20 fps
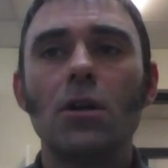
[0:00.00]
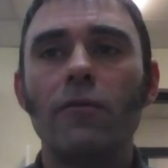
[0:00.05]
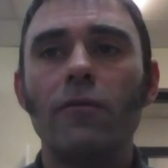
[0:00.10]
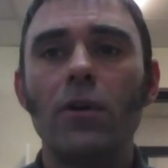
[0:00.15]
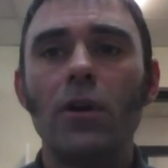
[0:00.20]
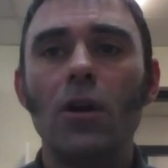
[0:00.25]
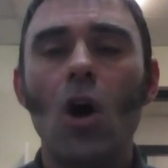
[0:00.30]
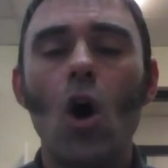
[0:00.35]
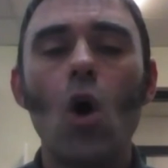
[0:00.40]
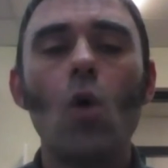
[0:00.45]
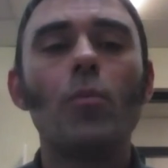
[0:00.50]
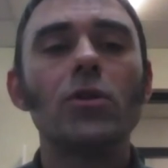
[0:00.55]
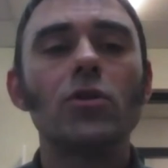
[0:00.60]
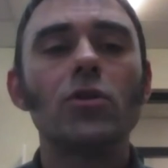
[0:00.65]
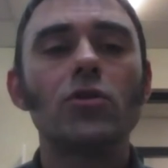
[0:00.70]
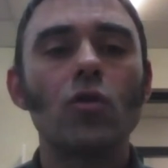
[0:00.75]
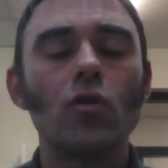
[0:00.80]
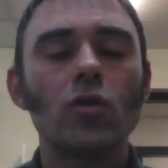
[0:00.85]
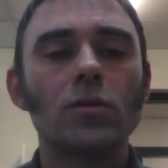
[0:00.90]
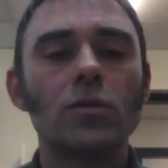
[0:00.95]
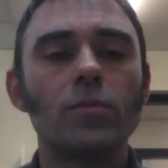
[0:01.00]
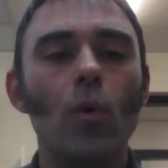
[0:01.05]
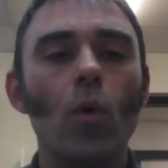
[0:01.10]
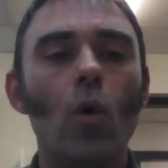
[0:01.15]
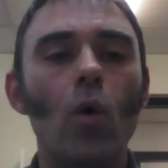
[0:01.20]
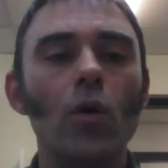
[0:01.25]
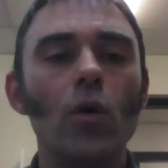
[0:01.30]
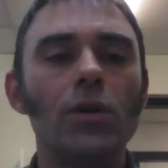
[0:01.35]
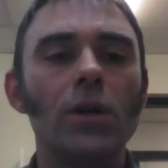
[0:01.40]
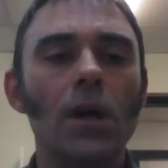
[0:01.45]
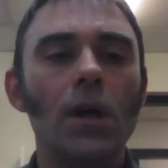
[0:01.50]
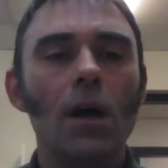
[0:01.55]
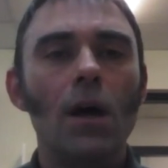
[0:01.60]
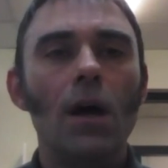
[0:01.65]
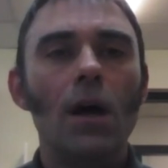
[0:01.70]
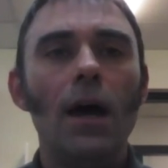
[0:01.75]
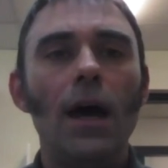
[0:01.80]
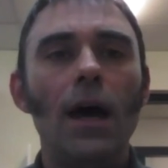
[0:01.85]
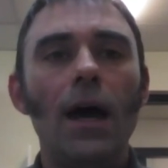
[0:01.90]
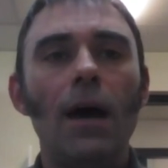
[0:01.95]
of an open source board
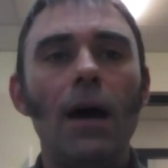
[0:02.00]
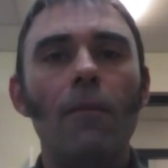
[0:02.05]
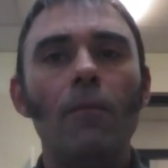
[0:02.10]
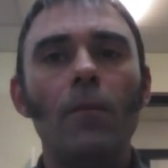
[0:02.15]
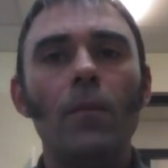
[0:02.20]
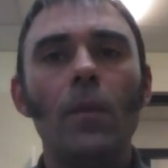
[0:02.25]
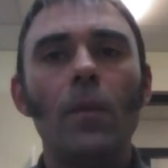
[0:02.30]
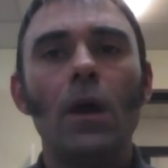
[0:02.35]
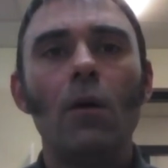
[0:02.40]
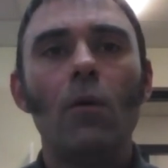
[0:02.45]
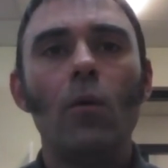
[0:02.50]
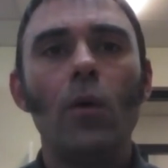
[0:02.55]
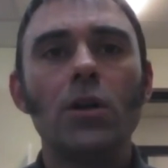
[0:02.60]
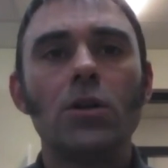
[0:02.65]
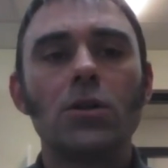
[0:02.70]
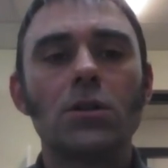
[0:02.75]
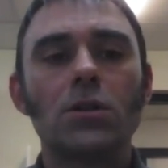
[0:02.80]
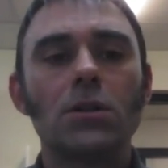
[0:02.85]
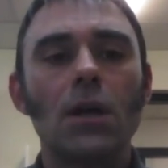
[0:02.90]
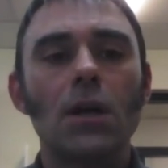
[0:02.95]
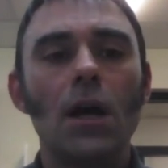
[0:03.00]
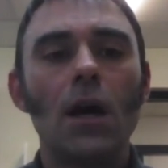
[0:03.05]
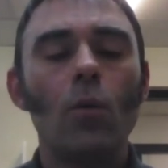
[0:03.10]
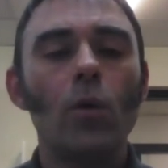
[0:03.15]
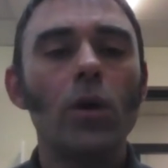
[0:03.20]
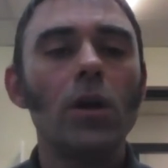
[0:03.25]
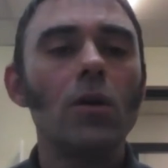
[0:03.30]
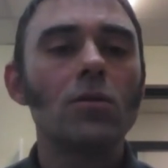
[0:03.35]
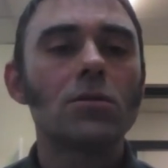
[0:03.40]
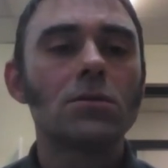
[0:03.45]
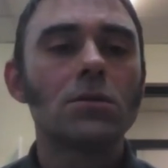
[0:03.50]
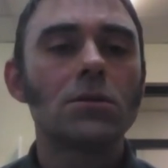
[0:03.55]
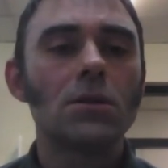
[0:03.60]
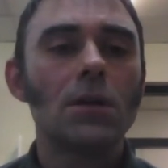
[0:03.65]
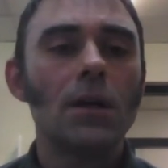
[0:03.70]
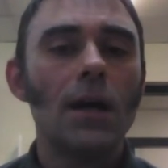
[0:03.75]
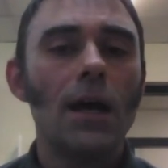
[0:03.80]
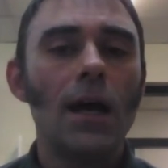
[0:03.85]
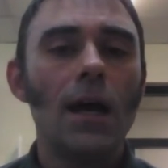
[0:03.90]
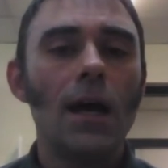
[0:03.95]
um, which uh, we
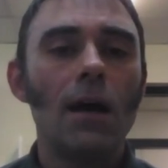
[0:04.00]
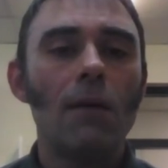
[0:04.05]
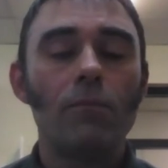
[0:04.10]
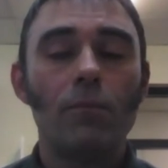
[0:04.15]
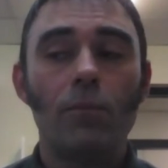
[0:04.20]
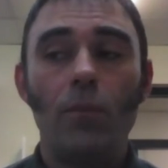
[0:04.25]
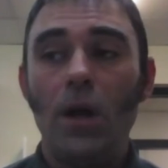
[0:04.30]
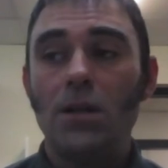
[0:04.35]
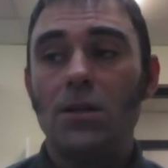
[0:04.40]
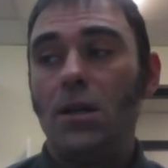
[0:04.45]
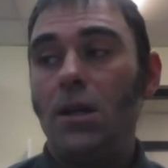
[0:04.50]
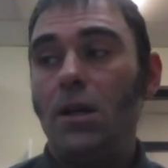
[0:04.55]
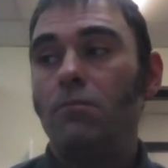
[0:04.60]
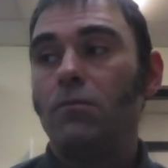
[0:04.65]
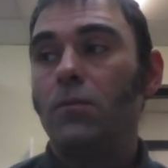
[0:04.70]
use uh, basically